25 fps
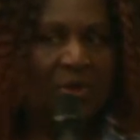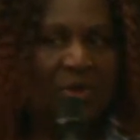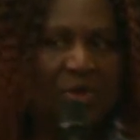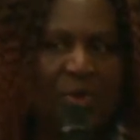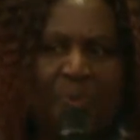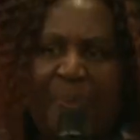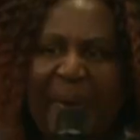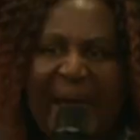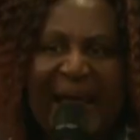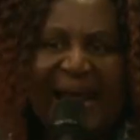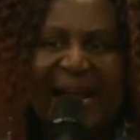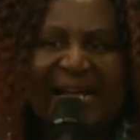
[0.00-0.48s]

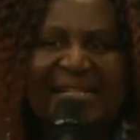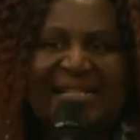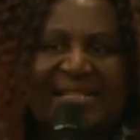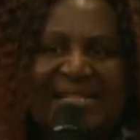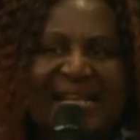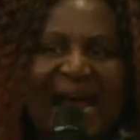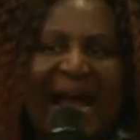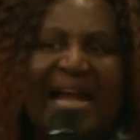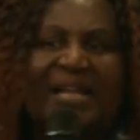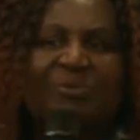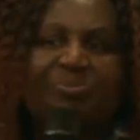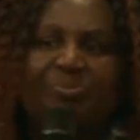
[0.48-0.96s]
You better
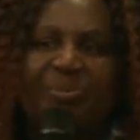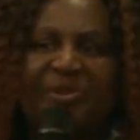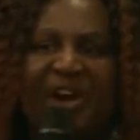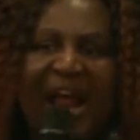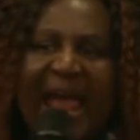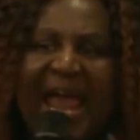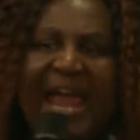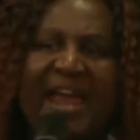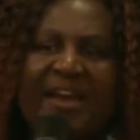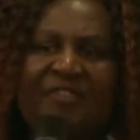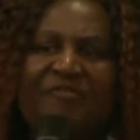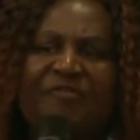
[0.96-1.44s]
start
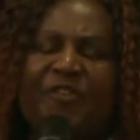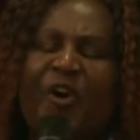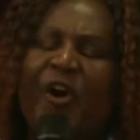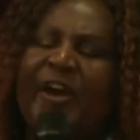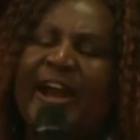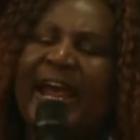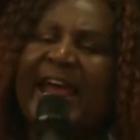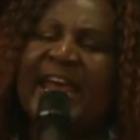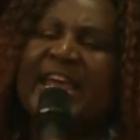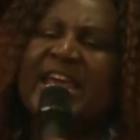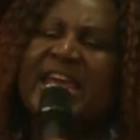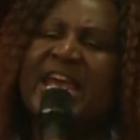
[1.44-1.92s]
praying for
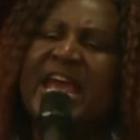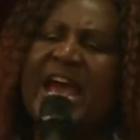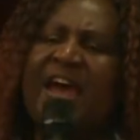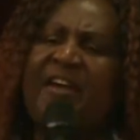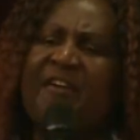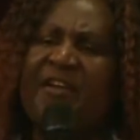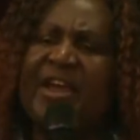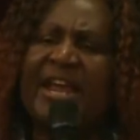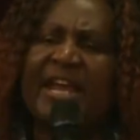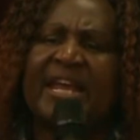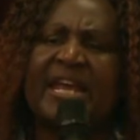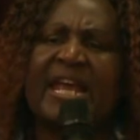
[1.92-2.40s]
a
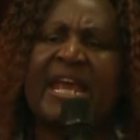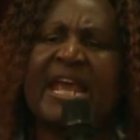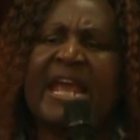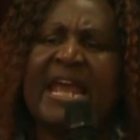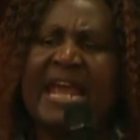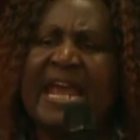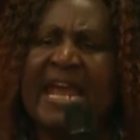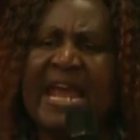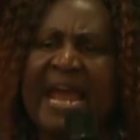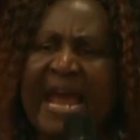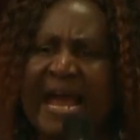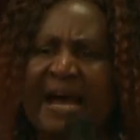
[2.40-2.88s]
hearing
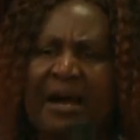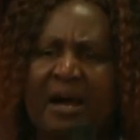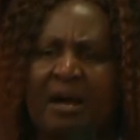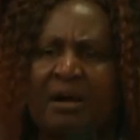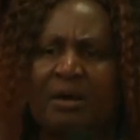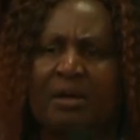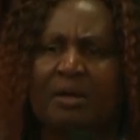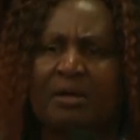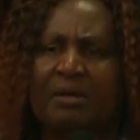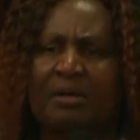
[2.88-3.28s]
ear.